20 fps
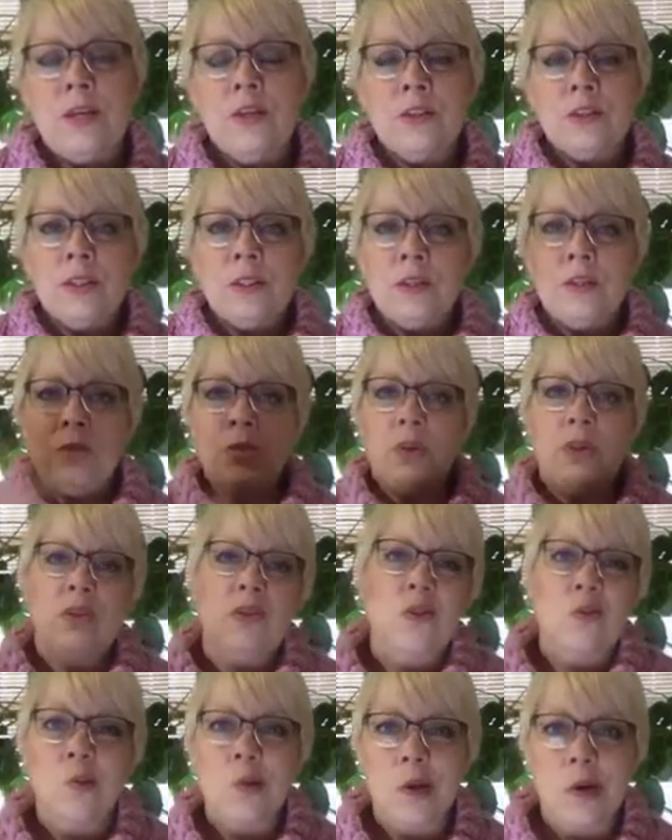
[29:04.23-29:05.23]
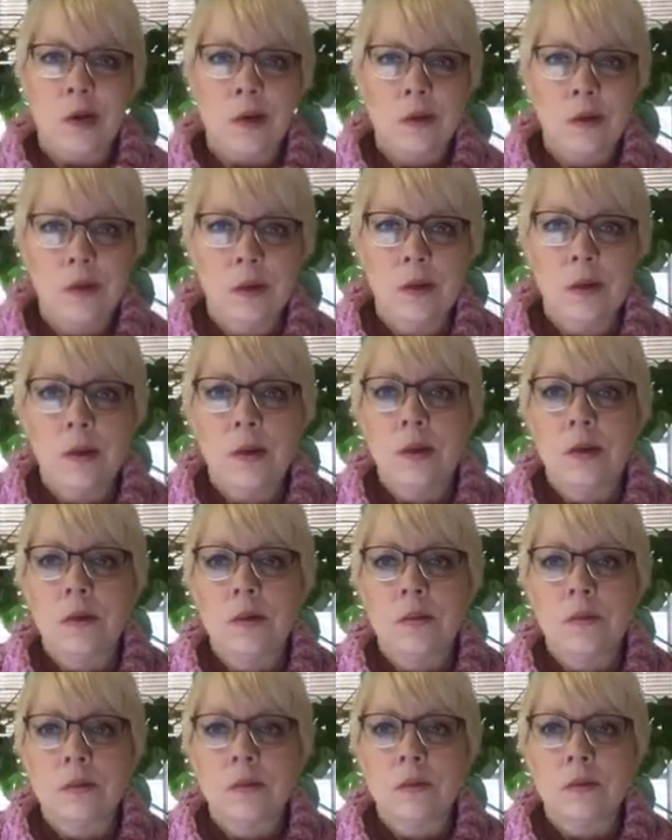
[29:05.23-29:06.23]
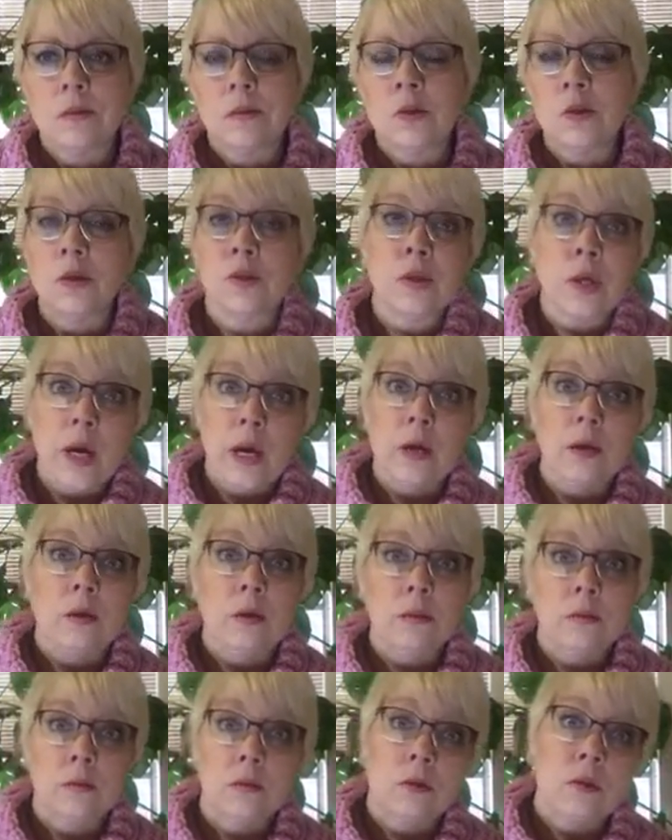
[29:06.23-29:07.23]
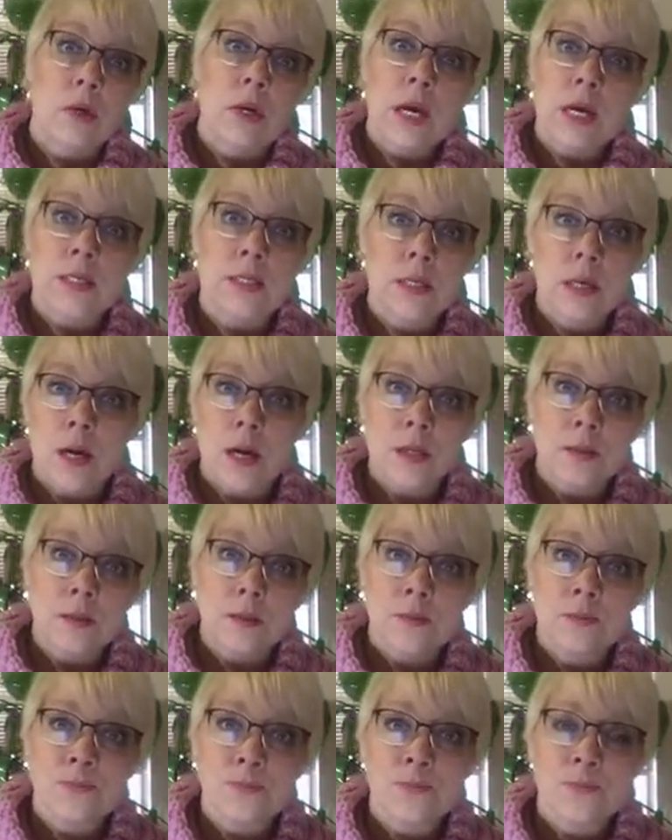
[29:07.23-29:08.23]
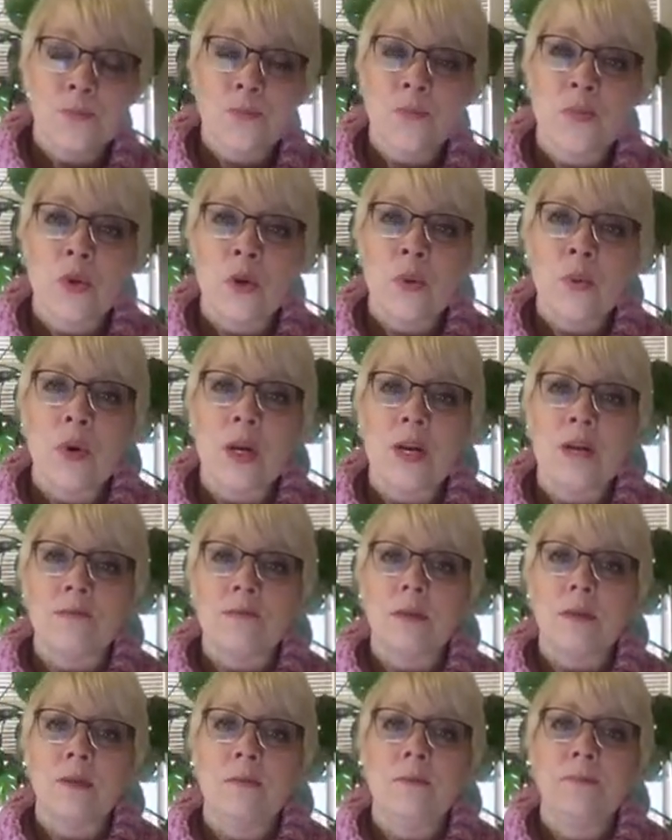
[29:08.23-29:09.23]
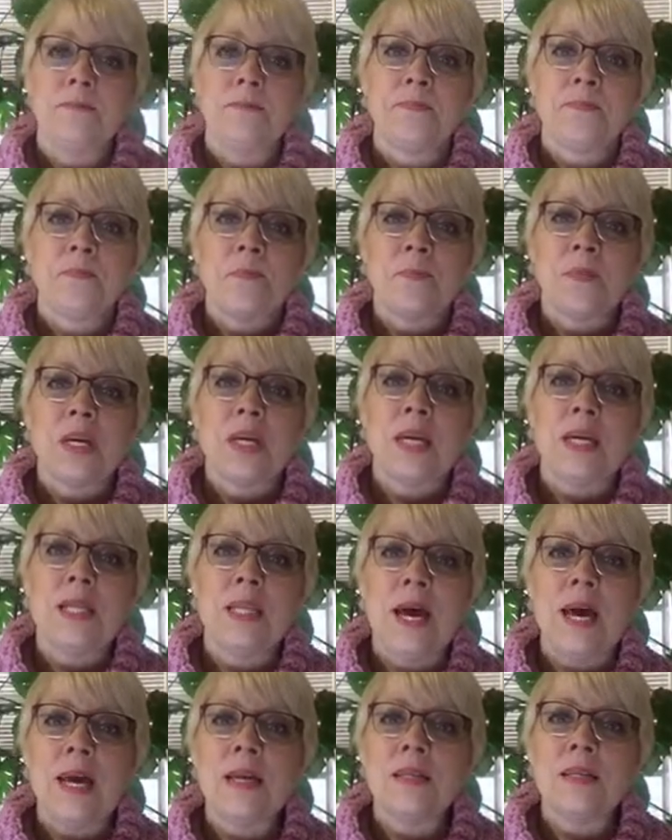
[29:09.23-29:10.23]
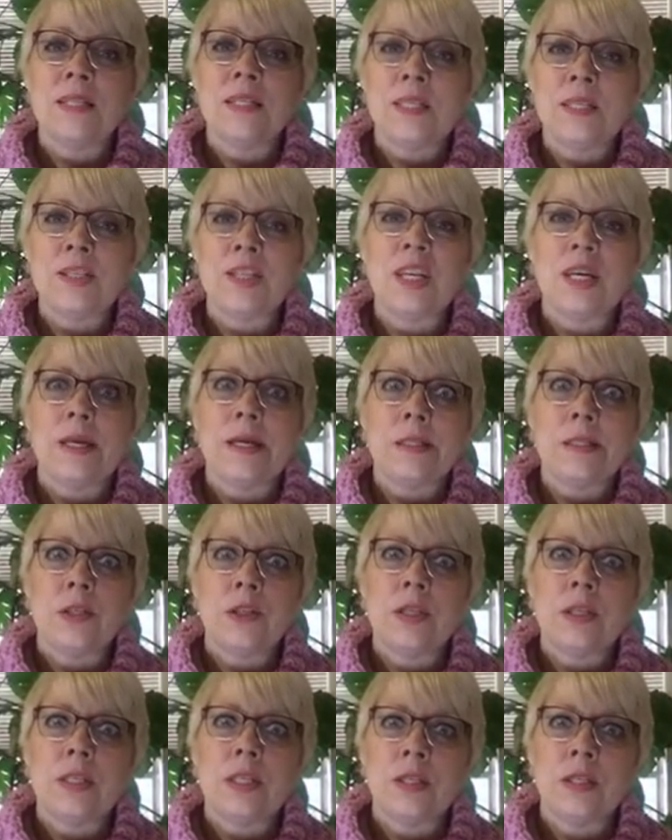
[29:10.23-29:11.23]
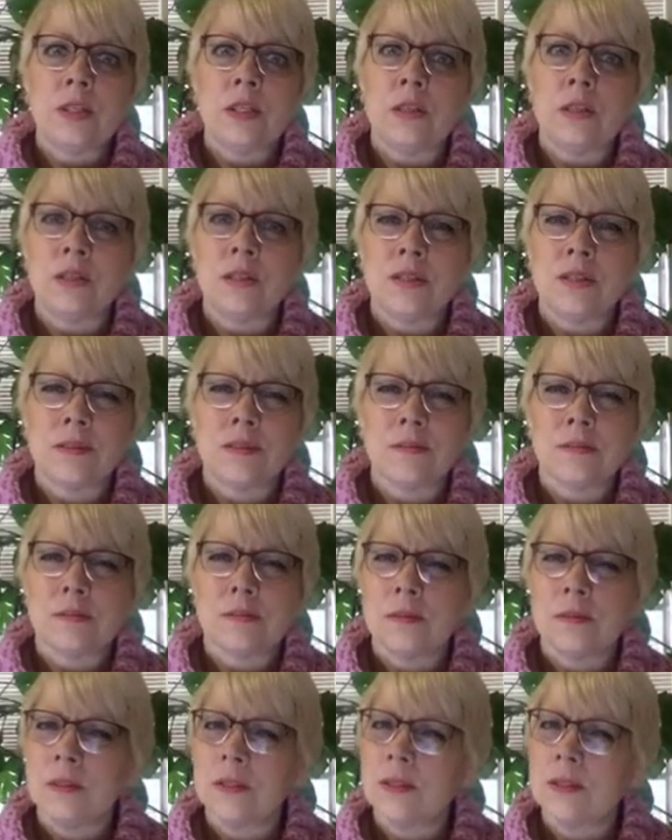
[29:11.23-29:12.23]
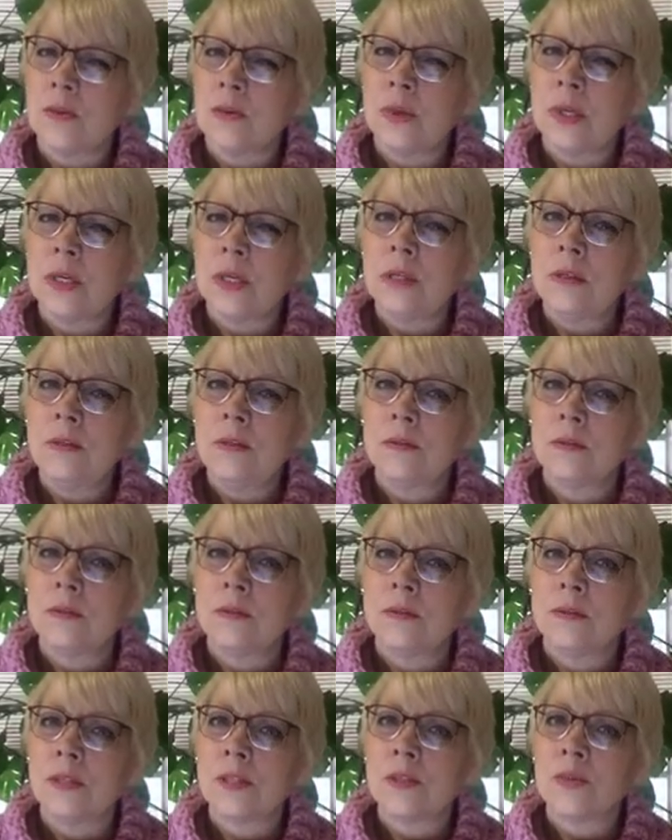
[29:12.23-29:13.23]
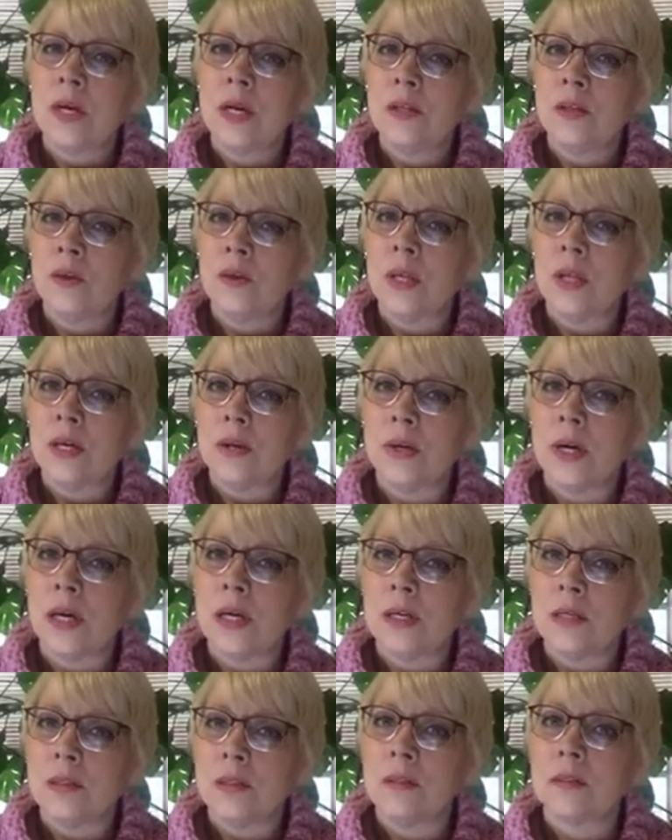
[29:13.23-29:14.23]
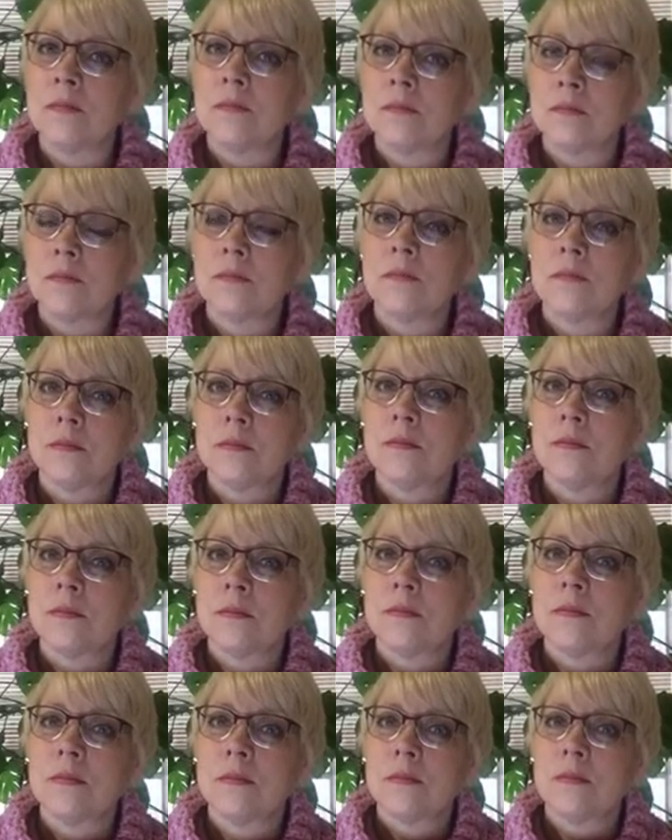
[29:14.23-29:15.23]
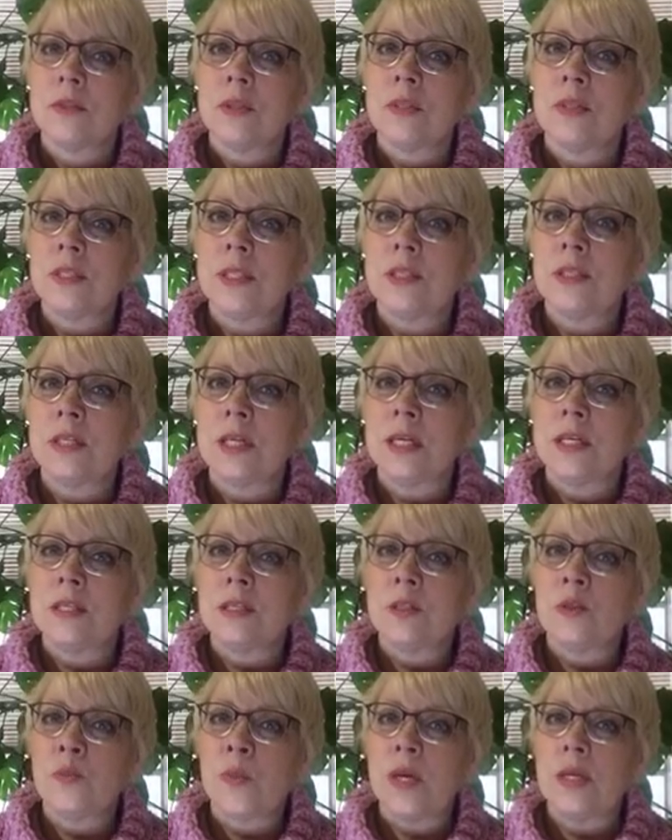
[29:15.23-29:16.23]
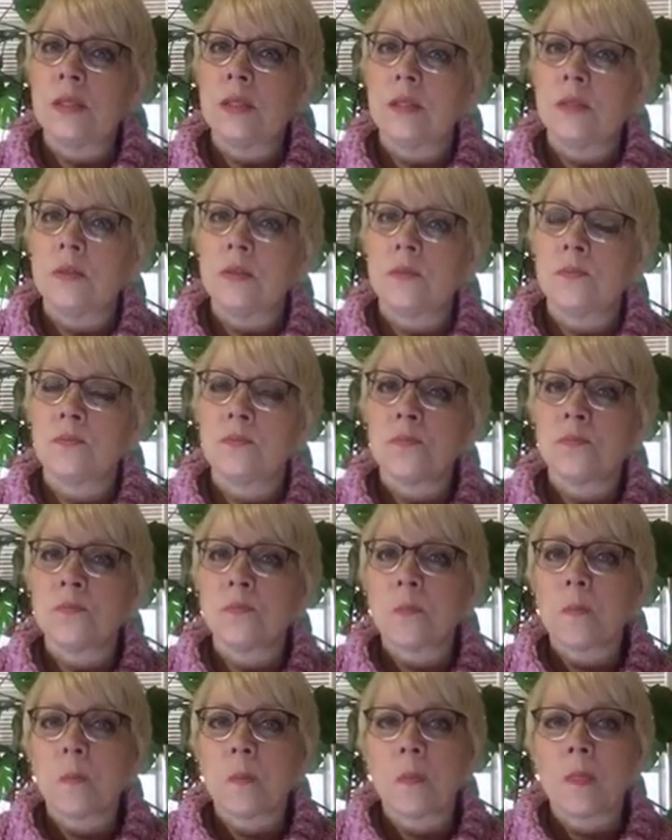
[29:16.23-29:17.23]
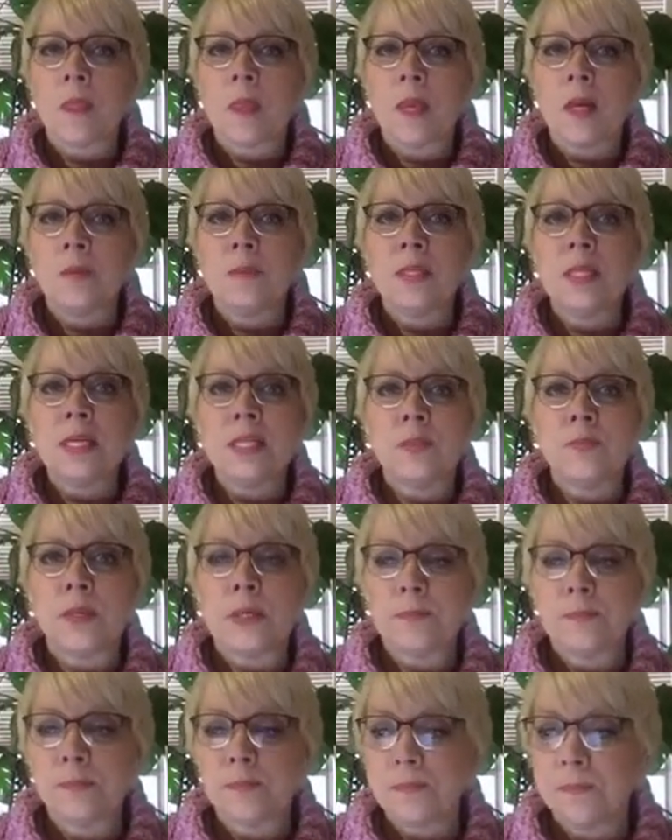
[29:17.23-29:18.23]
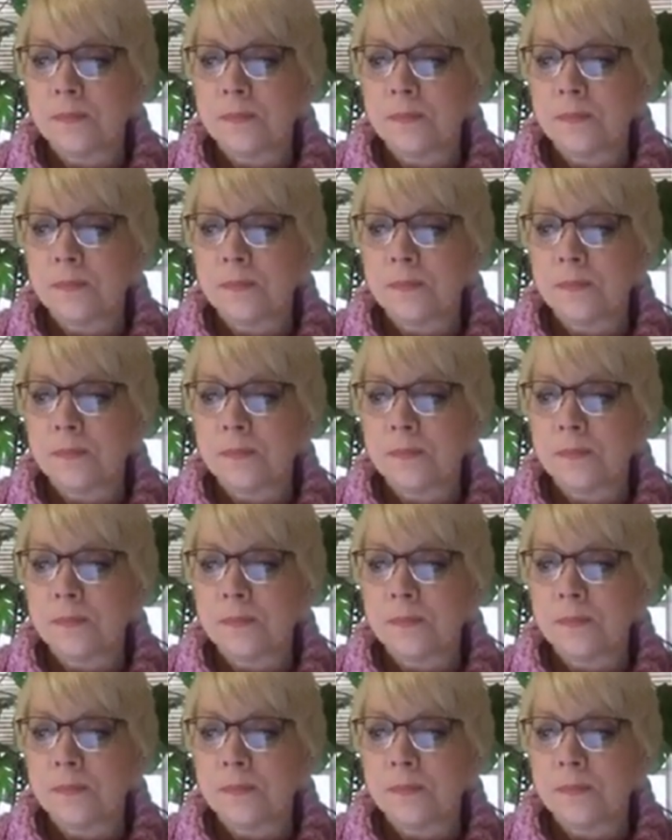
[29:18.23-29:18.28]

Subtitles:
and you're still doing a square or a triangle or a hexagon or whatever. But I like stitching into stitches. Is that weird? That's why I don't like grannies. Just stitching into spaces. But that's me.